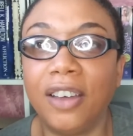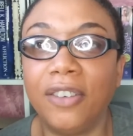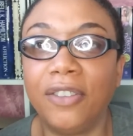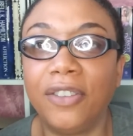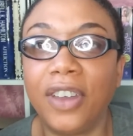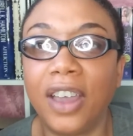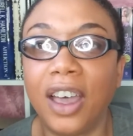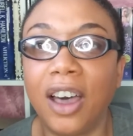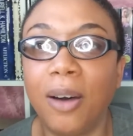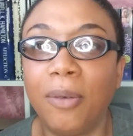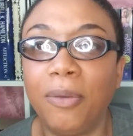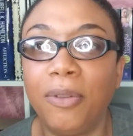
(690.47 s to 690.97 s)

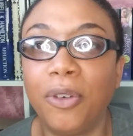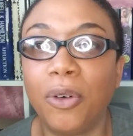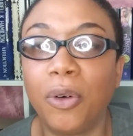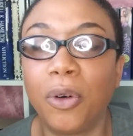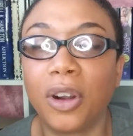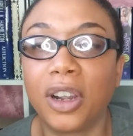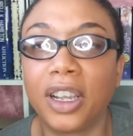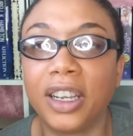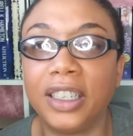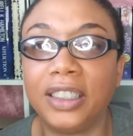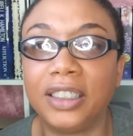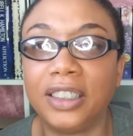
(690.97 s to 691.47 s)
helpful
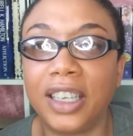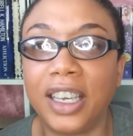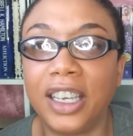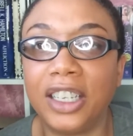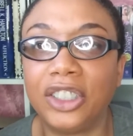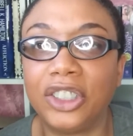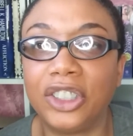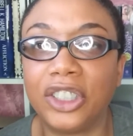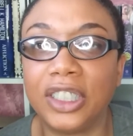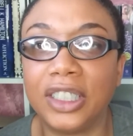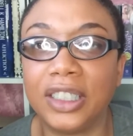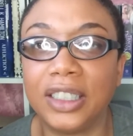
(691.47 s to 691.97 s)

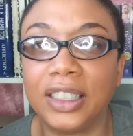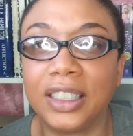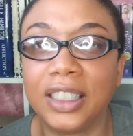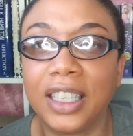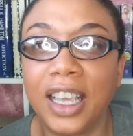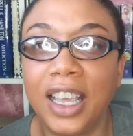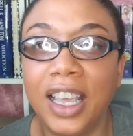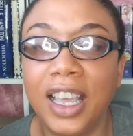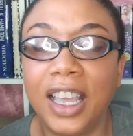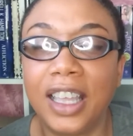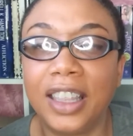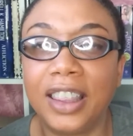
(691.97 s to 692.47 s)
organizations
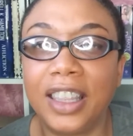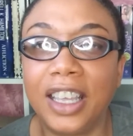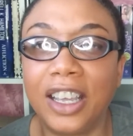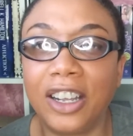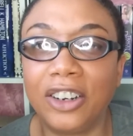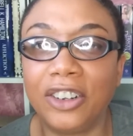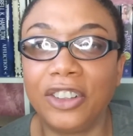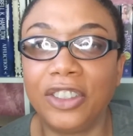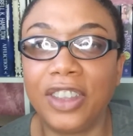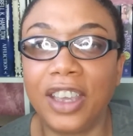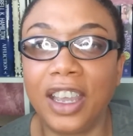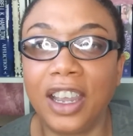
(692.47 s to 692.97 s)
that
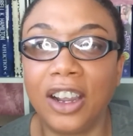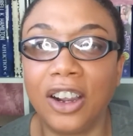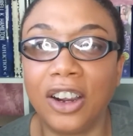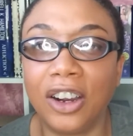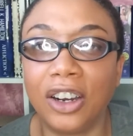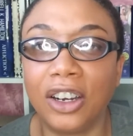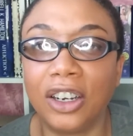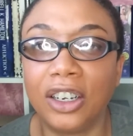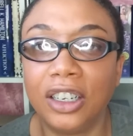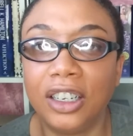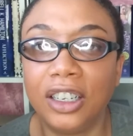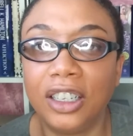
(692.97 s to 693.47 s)
are
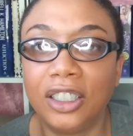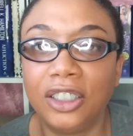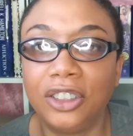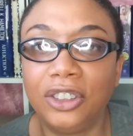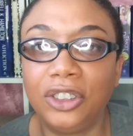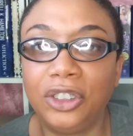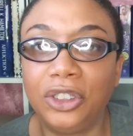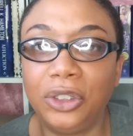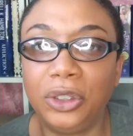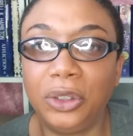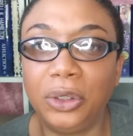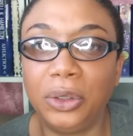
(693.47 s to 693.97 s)
there
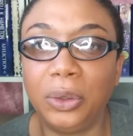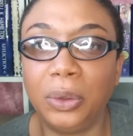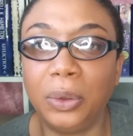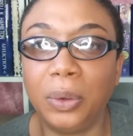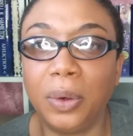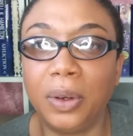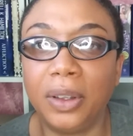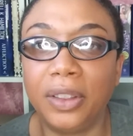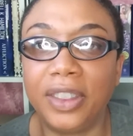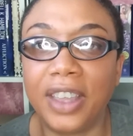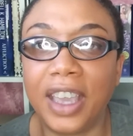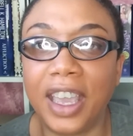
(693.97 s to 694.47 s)

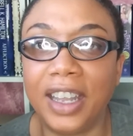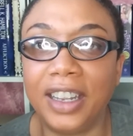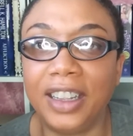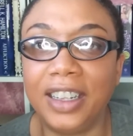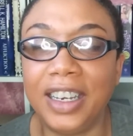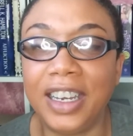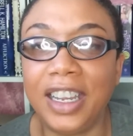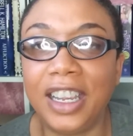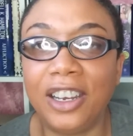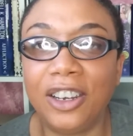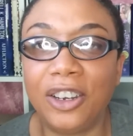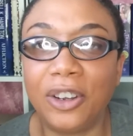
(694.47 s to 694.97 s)
that
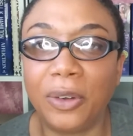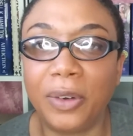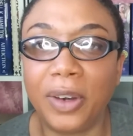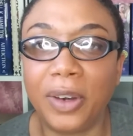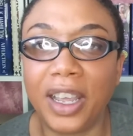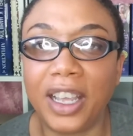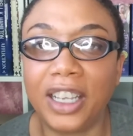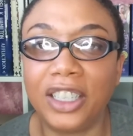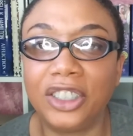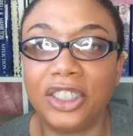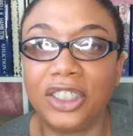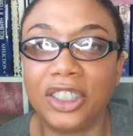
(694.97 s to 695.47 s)
need
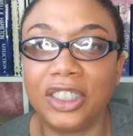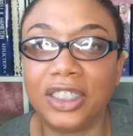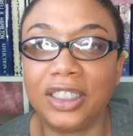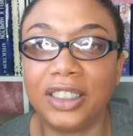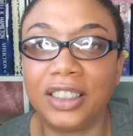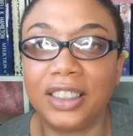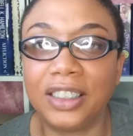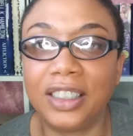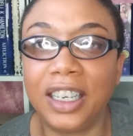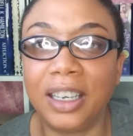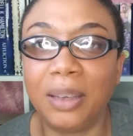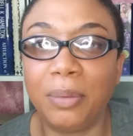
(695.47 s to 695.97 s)

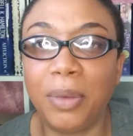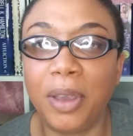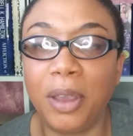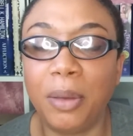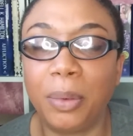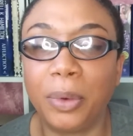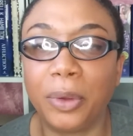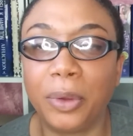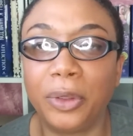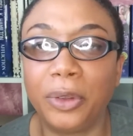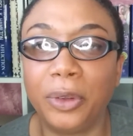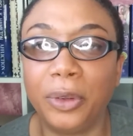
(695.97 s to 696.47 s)
donations to get
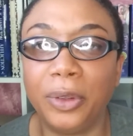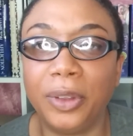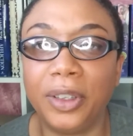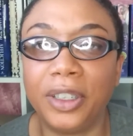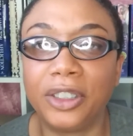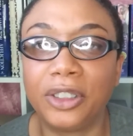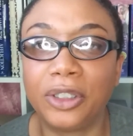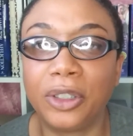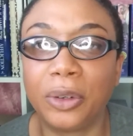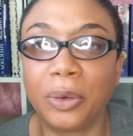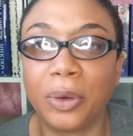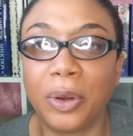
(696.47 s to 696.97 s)
people through
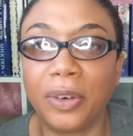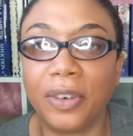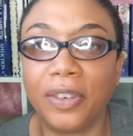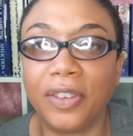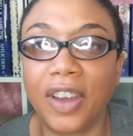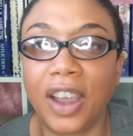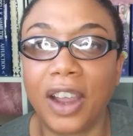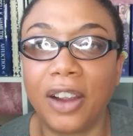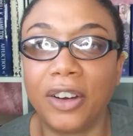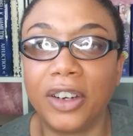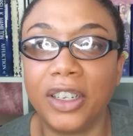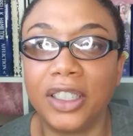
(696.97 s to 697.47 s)
this
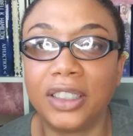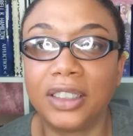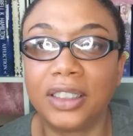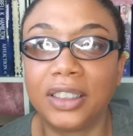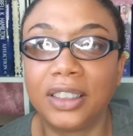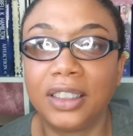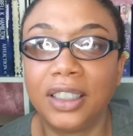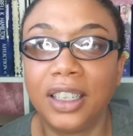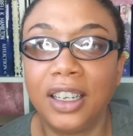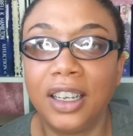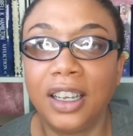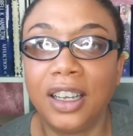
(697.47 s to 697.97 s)

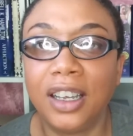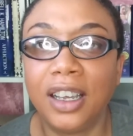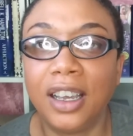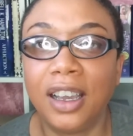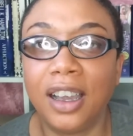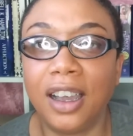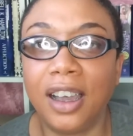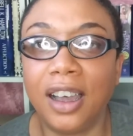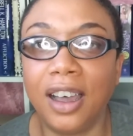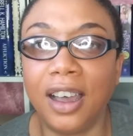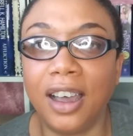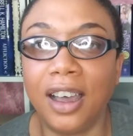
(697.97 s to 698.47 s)
coronavirus
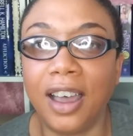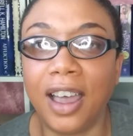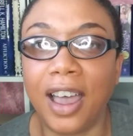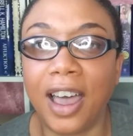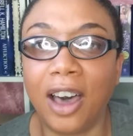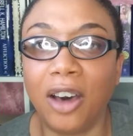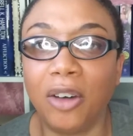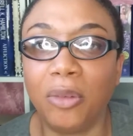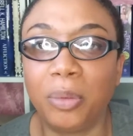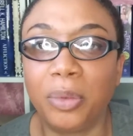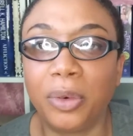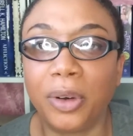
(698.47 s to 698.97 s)

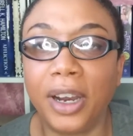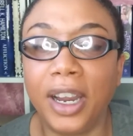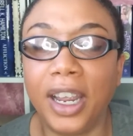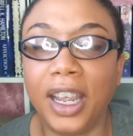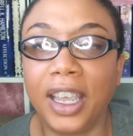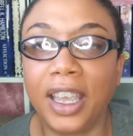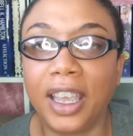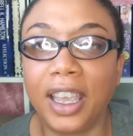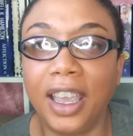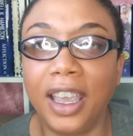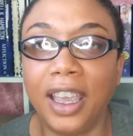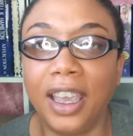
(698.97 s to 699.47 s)

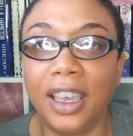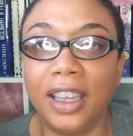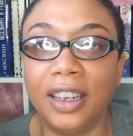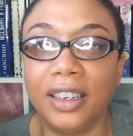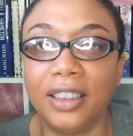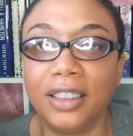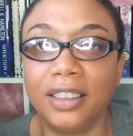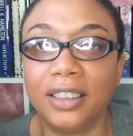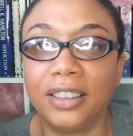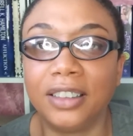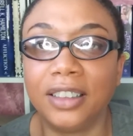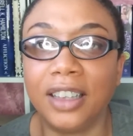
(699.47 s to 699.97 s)
outbreak and
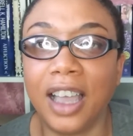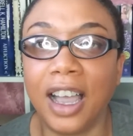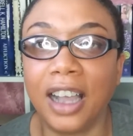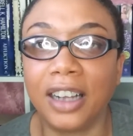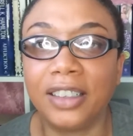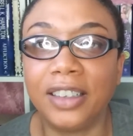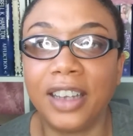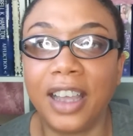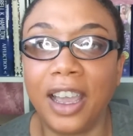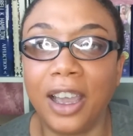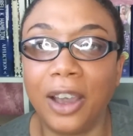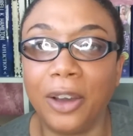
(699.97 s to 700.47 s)

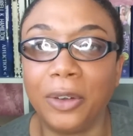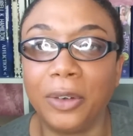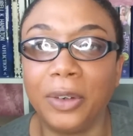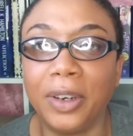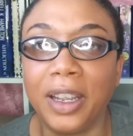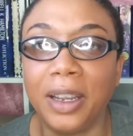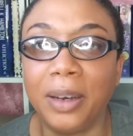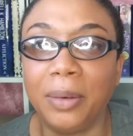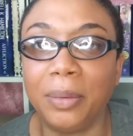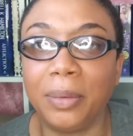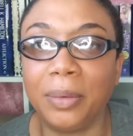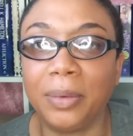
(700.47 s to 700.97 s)
lockdown
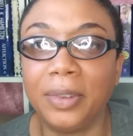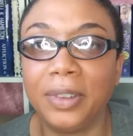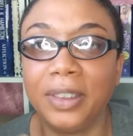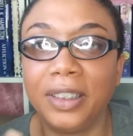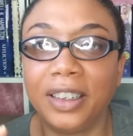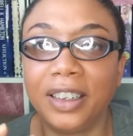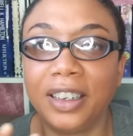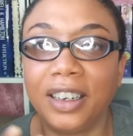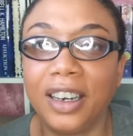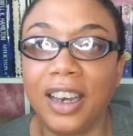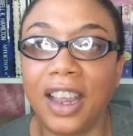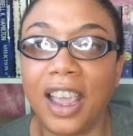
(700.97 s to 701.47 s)
and
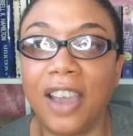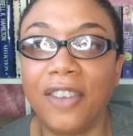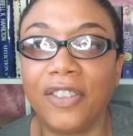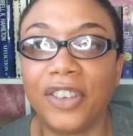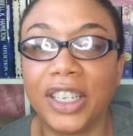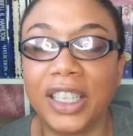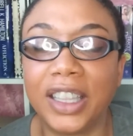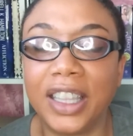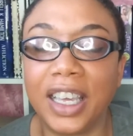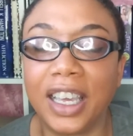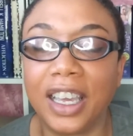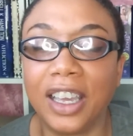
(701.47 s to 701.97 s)

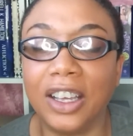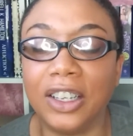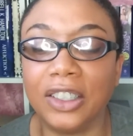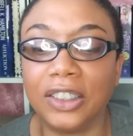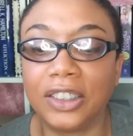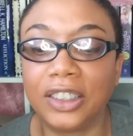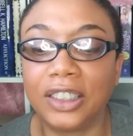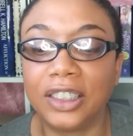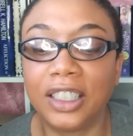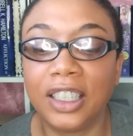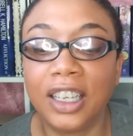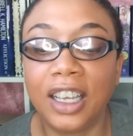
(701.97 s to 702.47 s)
everything
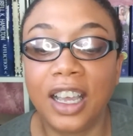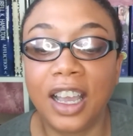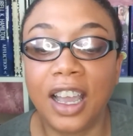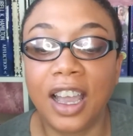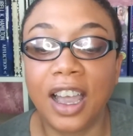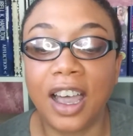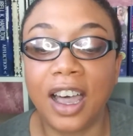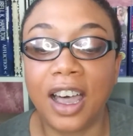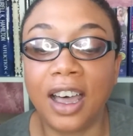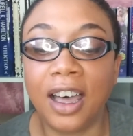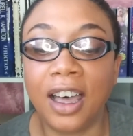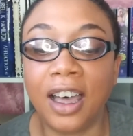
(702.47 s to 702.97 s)
else.
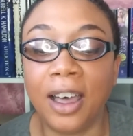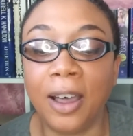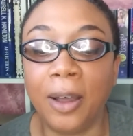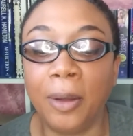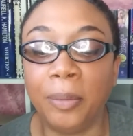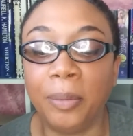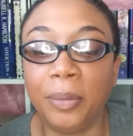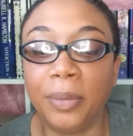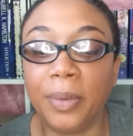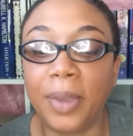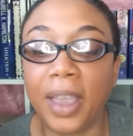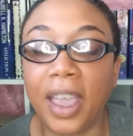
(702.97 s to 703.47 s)

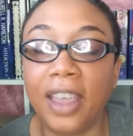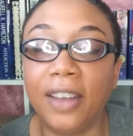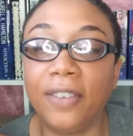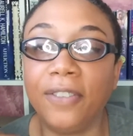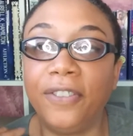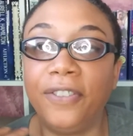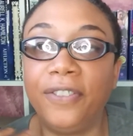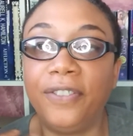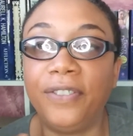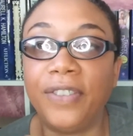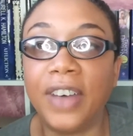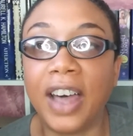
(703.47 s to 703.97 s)

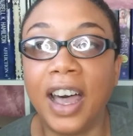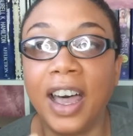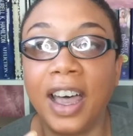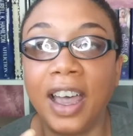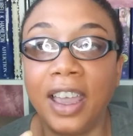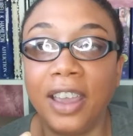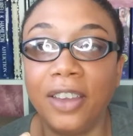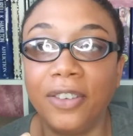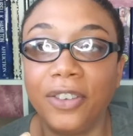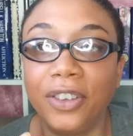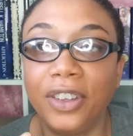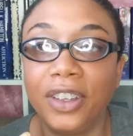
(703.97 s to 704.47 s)
And
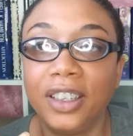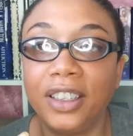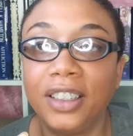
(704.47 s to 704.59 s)
five,